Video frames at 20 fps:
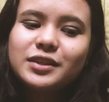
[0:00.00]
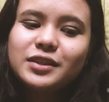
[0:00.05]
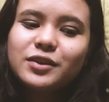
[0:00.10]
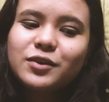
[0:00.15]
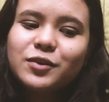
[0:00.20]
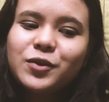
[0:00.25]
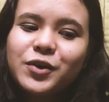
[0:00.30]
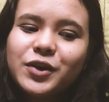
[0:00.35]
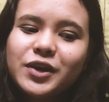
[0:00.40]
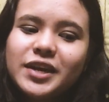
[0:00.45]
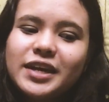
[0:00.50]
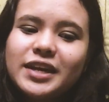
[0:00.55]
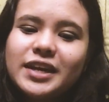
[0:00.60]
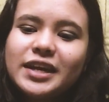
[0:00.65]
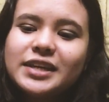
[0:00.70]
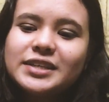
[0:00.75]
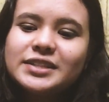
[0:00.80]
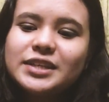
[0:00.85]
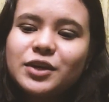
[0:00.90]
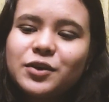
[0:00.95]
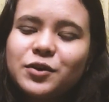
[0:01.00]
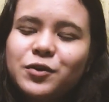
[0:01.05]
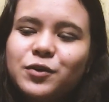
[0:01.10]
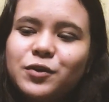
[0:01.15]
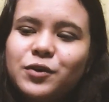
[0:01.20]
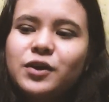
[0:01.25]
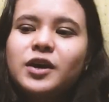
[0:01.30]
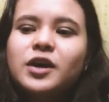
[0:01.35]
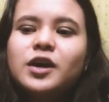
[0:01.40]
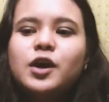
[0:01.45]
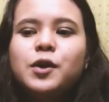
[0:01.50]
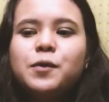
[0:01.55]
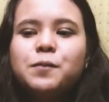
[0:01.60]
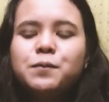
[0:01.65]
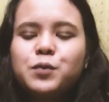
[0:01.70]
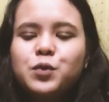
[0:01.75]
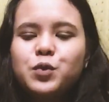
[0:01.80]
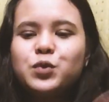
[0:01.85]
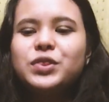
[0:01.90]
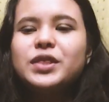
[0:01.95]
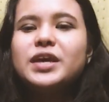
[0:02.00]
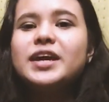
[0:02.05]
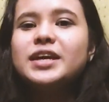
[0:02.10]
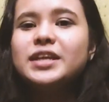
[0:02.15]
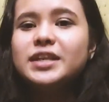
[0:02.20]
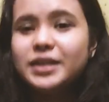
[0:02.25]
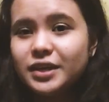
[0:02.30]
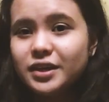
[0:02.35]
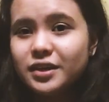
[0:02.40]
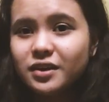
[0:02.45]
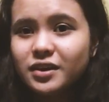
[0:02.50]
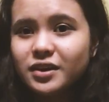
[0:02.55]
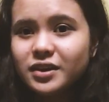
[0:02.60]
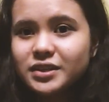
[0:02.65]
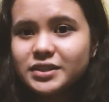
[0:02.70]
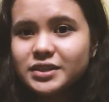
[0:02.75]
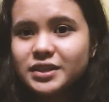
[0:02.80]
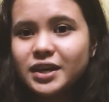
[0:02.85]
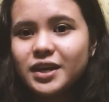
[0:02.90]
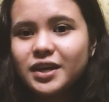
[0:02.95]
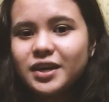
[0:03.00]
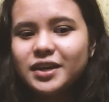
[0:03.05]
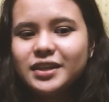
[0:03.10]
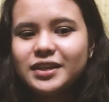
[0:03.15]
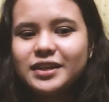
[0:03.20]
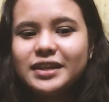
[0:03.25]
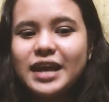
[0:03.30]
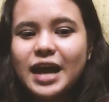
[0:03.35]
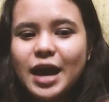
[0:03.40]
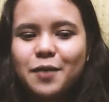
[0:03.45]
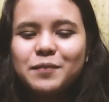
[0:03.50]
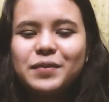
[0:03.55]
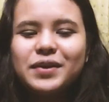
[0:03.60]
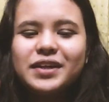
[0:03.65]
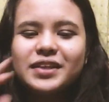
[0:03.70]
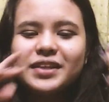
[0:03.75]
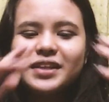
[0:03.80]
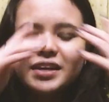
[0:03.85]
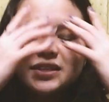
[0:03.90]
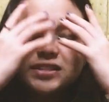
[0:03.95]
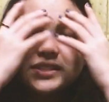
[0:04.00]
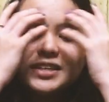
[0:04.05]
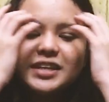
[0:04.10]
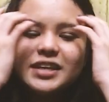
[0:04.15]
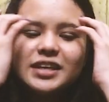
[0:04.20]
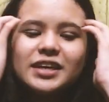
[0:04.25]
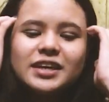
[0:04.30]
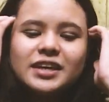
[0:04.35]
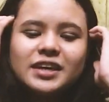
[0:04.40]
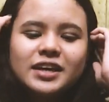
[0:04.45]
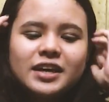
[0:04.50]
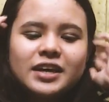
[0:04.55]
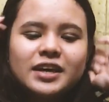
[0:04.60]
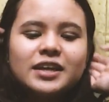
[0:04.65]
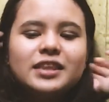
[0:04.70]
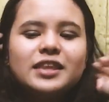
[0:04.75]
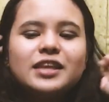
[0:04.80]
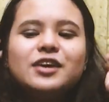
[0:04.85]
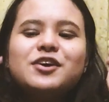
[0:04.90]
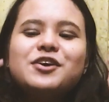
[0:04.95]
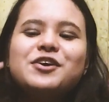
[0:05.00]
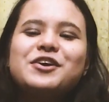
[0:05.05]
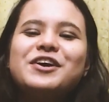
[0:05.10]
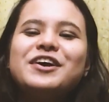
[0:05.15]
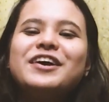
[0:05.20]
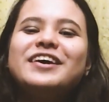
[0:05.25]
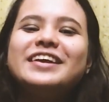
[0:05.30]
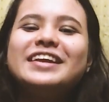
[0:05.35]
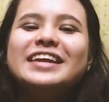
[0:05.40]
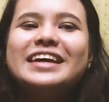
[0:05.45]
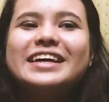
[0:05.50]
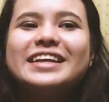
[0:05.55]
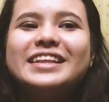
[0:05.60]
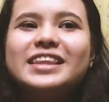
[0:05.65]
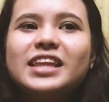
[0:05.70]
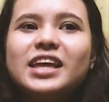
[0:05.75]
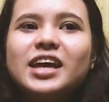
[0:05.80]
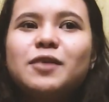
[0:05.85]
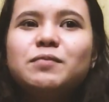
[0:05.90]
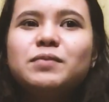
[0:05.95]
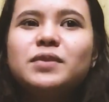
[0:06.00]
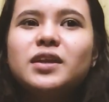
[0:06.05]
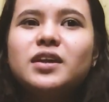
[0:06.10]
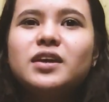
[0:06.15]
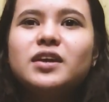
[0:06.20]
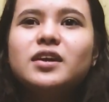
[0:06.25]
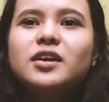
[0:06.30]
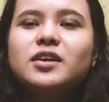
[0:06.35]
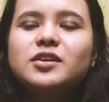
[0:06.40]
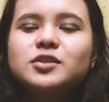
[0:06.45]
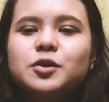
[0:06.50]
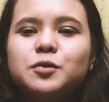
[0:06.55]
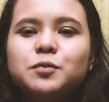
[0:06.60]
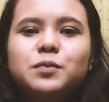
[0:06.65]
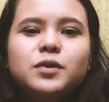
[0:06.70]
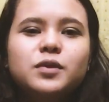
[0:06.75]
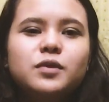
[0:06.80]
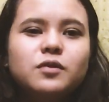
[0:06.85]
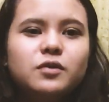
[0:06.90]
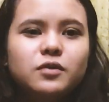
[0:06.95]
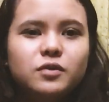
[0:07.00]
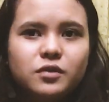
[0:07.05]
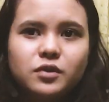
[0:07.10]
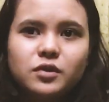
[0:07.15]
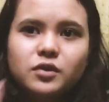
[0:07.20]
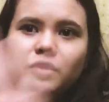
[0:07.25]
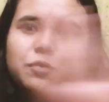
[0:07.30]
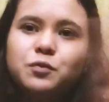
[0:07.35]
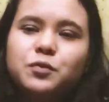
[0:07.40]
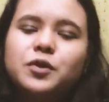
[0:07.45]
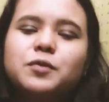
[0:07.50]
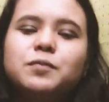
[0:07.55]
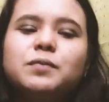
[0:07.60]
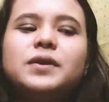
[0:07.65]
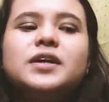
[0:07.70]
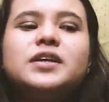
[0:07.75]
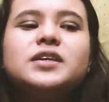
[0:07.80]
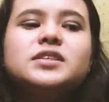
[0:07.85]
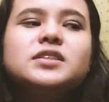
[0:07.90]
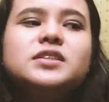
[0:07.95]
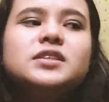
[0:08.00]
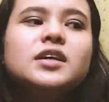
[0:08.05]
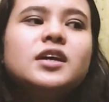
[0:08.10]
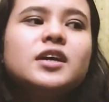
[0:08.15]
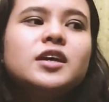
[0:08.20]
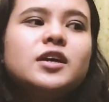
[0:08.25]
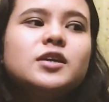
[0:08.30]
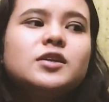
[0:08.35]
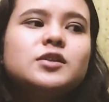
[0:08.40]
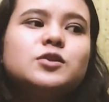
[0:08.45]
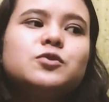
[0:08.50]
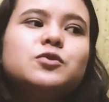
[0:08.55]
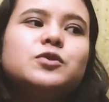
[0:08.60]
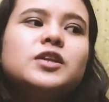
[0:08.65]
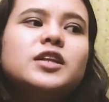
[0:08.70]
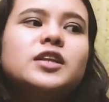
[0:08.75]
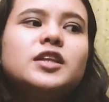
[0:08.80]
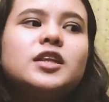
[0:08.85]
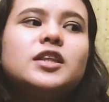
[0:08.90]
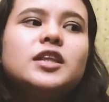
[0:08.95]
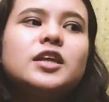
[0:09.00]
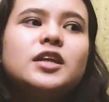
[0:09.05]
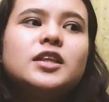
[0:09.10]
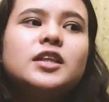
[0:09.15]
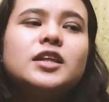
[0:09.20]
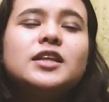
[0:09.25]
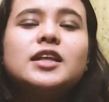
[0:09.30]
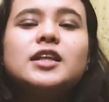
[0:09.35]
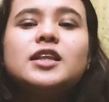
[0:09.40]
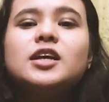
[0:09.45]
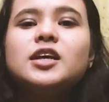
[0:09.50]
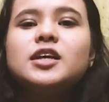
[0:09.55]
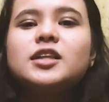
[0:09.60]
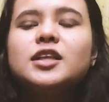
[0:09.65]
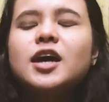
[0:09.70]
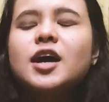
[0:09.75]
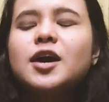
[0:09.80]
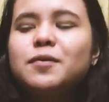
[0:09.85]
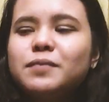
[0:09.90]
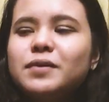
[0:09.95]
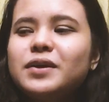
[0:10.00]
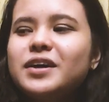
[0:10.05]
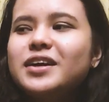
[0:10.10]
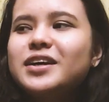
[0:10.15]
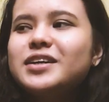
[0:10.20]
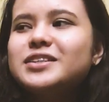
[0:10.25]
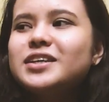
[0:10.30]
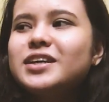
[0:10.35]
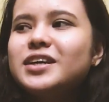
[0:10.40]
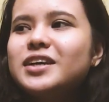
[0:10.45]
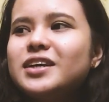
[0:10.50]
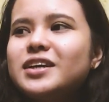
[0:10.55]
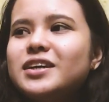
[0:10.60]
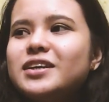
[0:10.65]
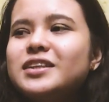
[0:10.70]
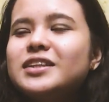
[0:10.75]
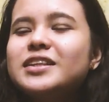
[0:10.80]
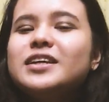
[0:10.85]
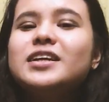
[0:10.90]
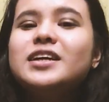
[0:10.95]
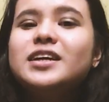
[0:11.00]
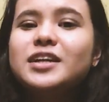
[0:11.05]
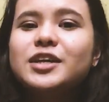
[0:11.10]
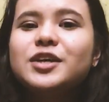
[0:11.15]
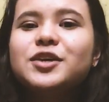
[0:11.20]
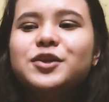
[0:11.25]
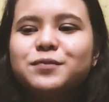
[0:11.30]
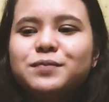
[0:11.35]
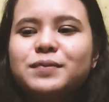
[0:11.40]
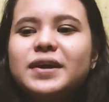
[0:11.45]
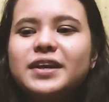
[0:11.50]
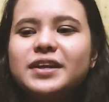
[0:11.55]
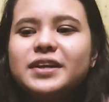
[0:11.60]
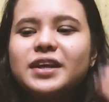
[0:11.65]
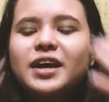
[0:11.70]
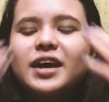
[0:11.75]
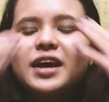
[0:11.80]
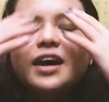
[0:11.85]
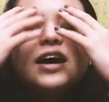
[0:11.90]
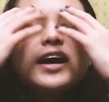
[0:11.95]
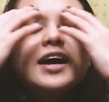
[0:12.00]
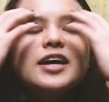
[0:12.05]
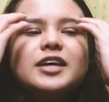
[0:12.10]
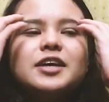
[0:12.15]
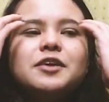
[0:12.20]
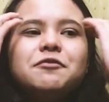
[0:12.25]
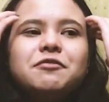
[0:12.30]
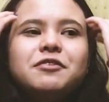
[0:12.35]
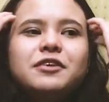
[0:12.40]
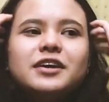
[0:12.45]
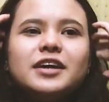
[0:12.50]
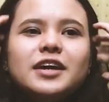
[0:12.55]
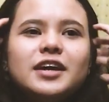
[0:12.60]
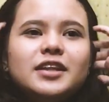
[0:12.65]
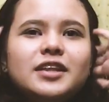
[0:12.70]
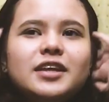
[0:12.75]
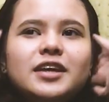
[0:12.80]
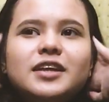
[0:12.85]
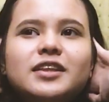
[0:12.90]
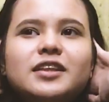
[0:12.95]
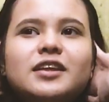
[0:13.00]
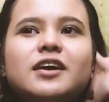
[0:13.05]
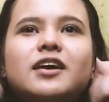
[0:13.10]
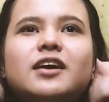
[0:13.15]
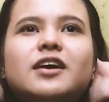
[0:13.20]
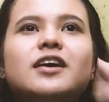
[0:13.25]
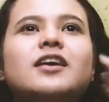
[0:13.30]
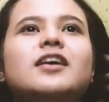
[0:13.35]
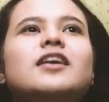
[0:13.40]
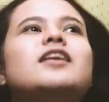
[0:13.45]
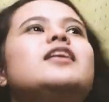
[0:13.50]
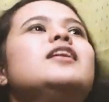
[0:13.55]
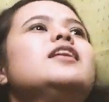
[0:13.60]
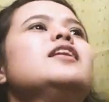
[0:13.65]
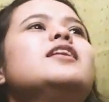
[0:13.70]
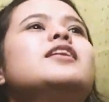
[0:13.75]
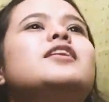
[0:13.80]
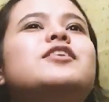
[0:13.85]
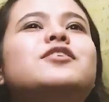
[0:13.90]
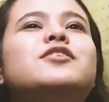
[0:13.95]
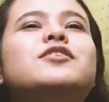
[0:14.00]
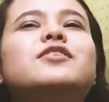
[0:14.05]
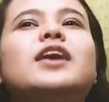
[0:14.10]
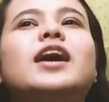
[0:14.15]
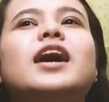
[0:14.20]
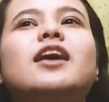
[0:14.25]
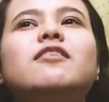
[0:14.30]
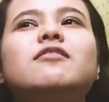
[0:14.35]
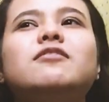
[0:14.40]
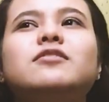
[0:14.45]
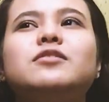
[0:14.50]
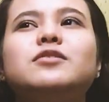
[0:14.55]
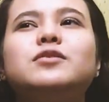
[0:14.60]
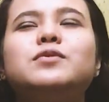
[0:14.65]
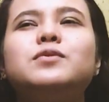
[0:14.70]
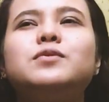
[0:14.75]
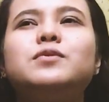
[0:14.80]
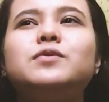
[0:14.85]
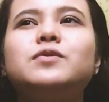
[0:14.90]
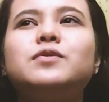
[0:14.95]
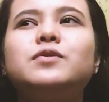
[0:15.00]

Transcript: organize ako both ideas and gamit kasi nagkaroon ng time talaga na sobrang gulo ng workplace. So, nat- natataranta kami kasi hindi na clear your mind. I keep forgetting na you have to